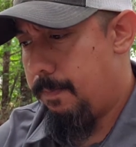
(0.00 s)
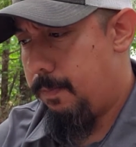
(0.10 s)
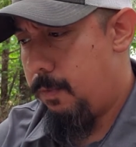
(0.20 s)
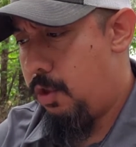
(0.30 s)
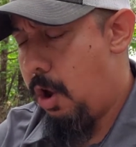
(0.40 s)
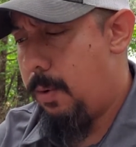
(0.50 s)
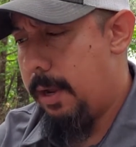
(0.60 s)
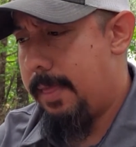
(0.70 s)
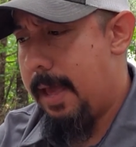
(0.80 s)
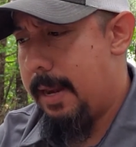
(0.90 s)
knowing
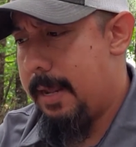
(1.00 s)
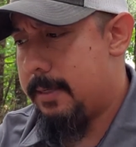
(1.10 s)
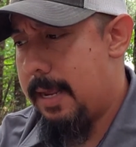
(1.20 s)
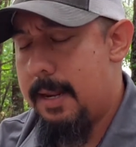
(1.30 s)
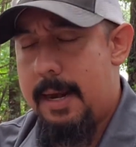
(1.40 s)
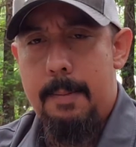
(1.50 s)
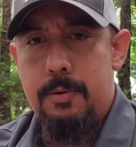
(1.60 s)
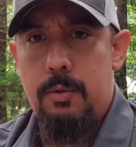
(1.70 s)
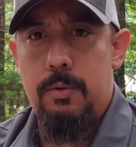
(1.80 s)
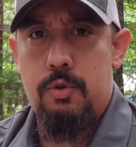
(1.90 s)
that it's an
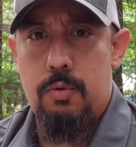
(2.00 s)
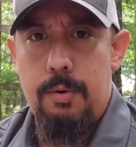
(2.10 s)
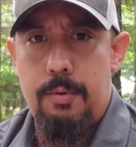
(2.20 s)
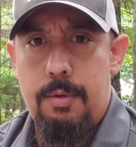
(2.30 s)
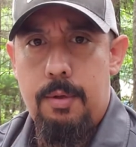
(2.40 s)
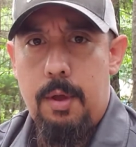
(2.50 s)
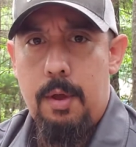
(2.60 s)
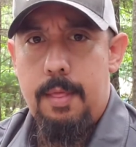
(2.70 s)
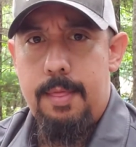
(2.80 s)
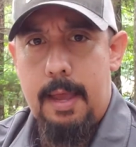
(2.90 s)
absolute truth,
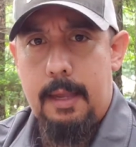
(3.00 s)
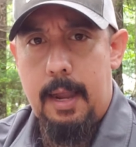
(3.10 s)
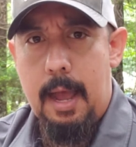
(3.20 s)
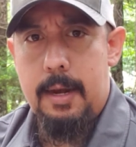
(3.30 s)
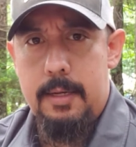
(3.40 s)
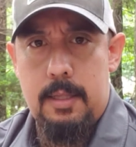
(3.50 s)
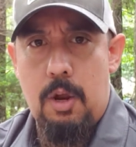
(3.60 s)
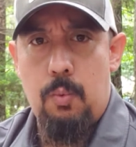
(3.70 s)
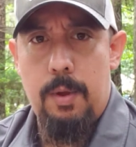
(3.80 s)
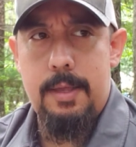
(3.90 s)
that God is there
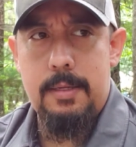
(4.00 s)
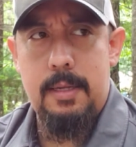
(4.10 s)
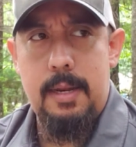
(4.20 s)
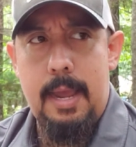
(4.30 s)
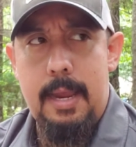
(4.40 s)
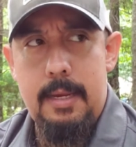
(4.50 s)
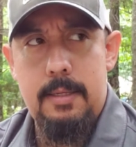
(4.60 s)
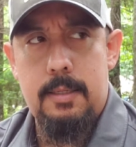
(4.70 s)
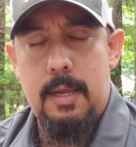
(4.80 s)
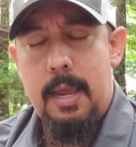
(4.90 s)
with us, and that He
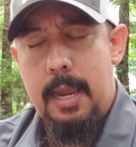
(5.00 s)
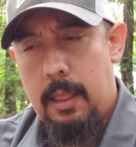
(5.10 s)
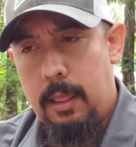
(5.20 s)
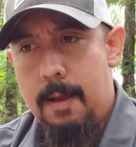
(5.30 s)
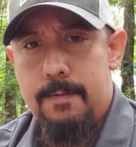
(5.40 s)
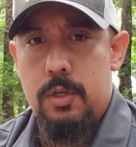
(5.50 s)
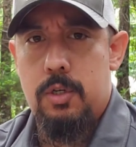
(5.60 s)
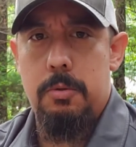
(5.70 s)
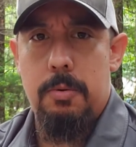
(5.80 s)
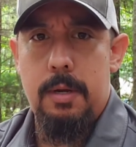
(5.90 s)
loves us
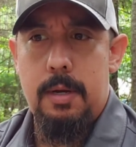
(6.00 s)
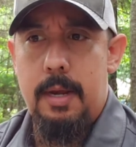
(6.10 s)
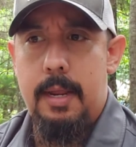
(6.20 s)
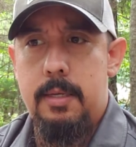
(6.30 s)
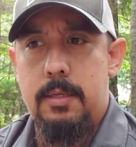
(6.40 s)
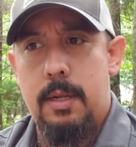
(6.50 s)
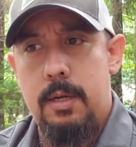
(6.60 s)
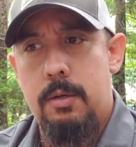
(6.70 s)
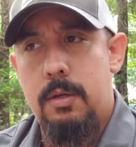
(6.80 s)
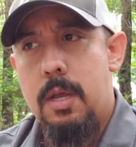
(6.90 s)
through it, and He's going
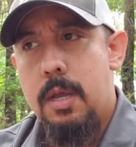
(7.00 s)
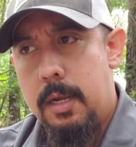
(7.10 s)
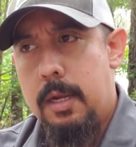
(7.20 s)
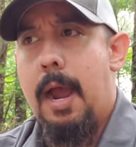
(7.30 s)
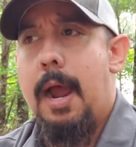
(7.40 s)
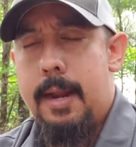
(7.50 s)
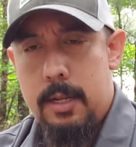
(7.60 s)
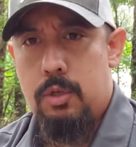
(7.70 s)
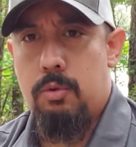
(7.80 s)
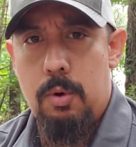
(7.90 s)
to guide
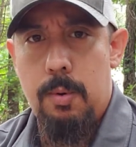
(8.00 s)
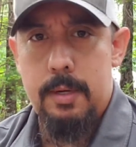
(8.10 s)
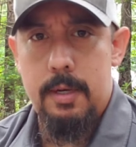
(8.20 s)
us through it,